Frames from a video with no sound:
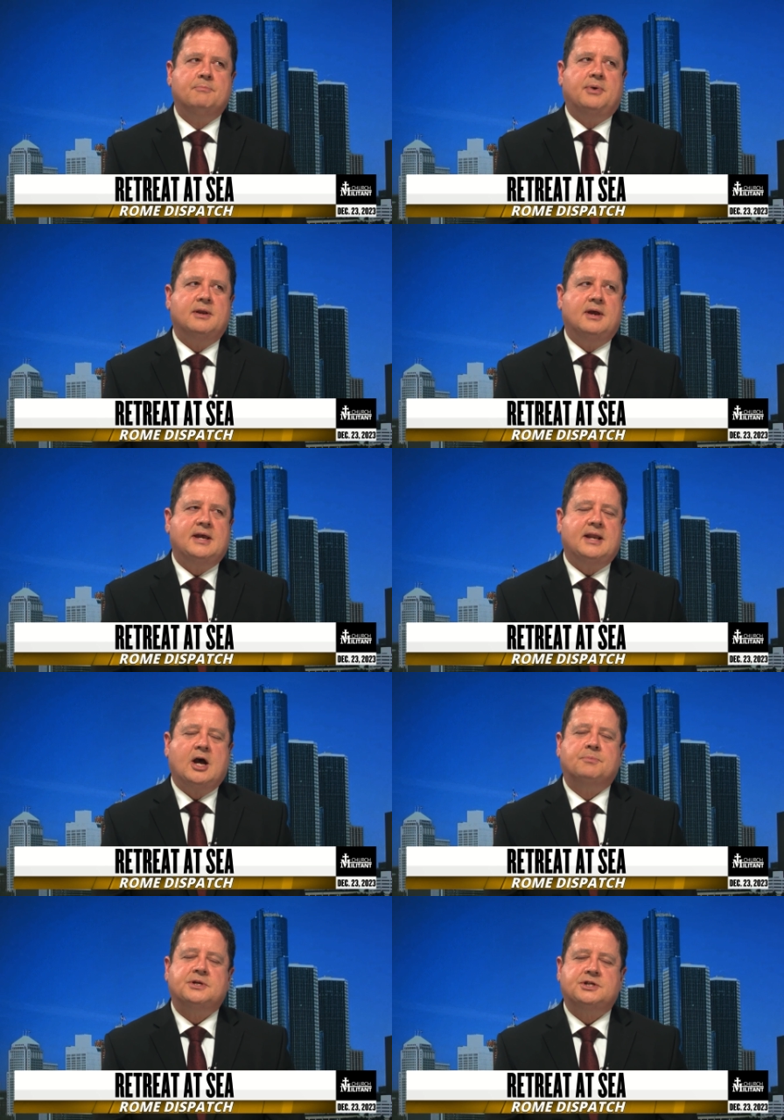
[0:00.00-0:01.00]
but it
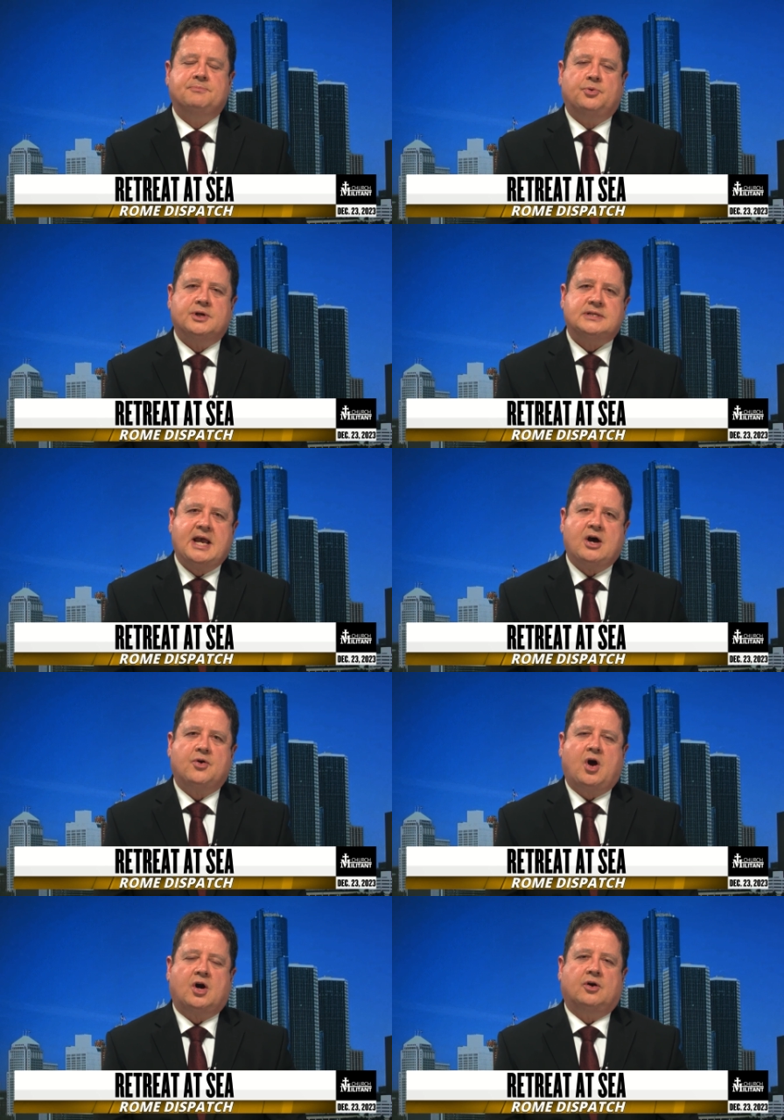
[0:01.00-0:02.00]
helps us to put down
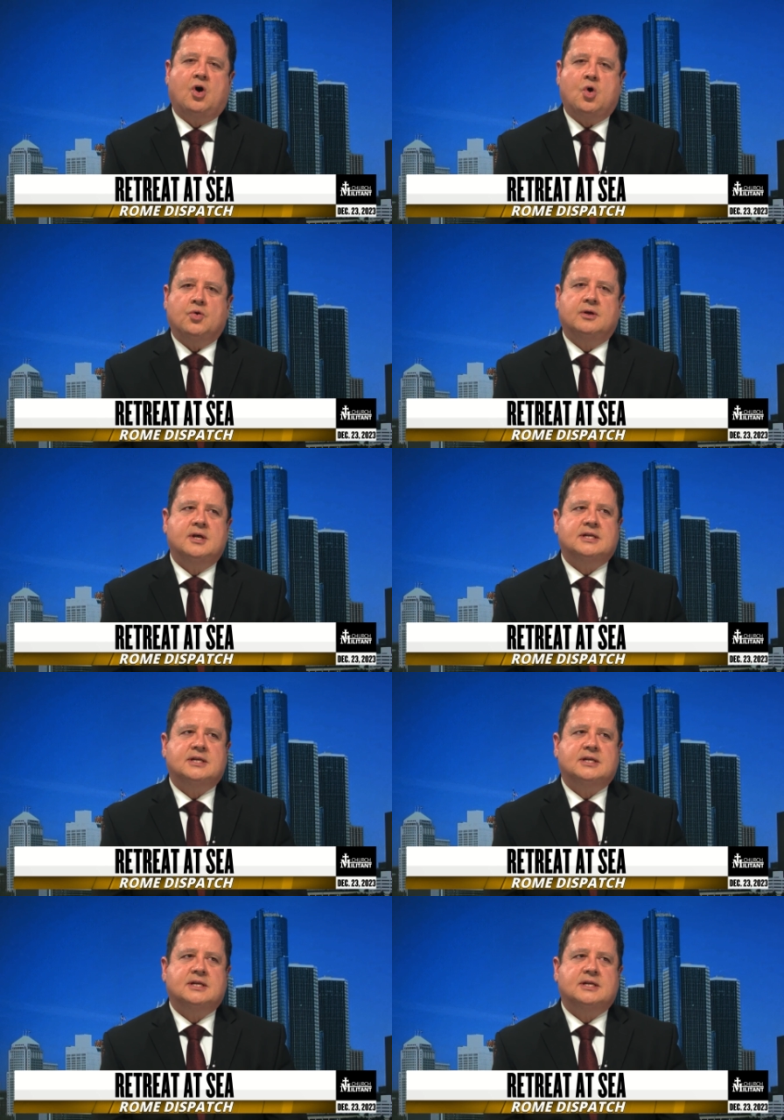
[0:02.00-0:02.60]
our own